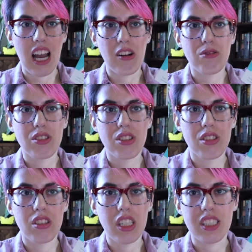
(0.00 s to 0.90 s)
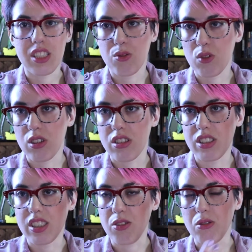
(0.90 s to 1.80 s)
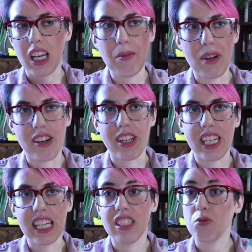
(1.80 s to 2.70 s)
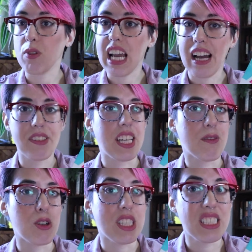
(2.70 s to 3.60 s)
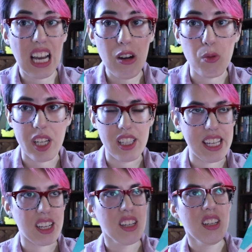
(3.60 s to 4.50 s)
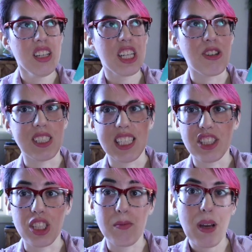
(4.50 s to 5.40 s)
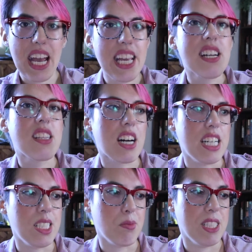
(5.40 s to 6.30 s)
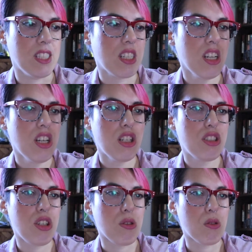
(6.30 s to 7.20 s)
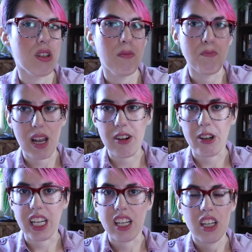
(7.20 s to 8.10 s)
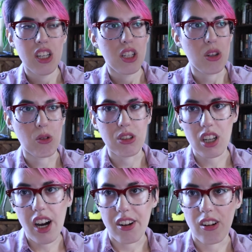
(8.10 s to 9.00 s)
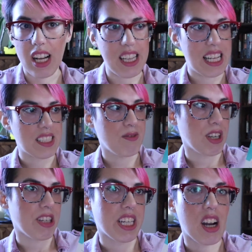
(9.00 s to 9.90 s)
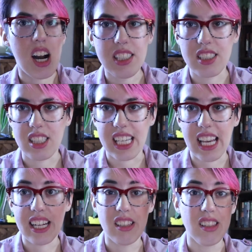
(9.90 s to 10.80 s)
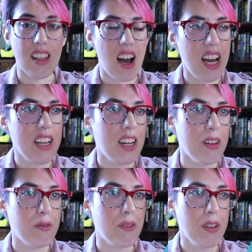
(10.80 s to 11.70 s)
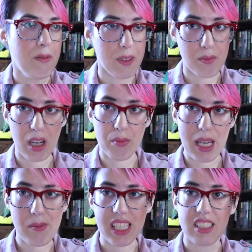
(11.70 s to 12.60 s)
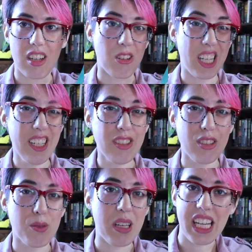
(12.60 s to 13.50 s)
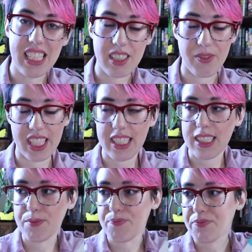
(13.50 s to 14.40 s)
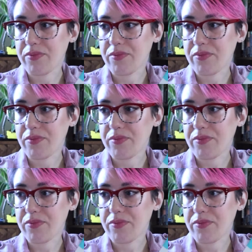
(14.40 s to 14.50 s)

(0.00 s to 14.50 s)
out into the world to get married, and we have to give her a dowry. Like, you're essentially paying the husband to marry your daughter, and that's very costly, and a lot of female babies are killed because of this.